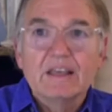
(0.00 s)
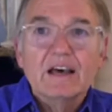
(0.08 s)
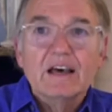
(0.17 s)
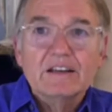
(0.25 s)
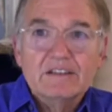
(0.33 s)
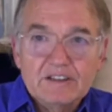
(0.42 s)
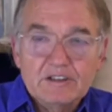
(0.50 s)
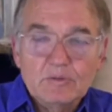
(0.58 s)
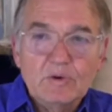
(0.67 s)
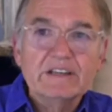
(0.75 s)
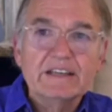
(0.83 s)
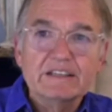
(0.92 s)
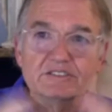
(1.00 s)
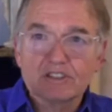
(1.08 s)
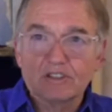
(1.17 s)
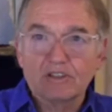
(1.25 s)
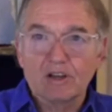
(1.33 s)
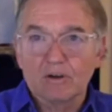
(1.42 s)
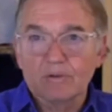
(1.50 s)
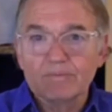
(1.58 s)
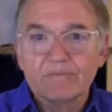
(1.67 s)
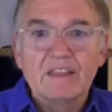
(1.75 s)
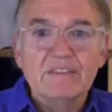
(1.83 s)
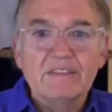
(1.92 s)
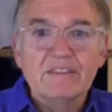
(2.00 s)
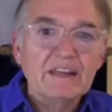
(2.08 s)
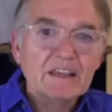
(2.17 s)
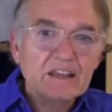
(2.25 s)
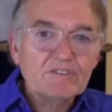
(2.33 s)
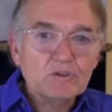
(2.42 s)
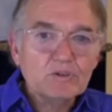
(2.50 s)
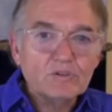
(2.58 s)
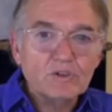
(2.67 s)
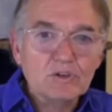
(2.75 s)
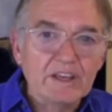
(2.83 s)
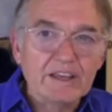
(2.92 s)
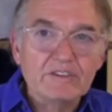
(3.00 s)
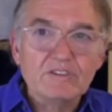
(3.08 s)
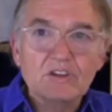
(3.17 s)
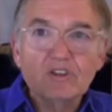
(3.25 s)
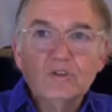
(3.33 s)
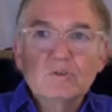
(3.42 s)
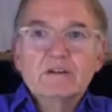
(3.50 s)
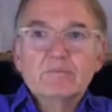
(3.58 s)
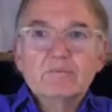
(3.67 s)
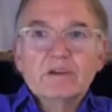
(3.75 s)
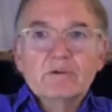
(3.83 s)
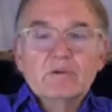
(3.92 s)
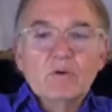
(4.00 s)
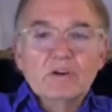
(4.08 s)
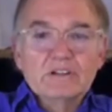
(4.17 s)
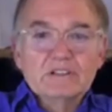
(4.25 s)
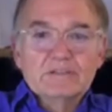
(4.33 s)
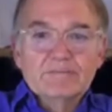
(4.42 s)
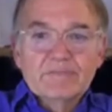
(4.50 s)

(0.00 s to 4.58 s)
Another one is to know that if you do this, you'll get a big reward.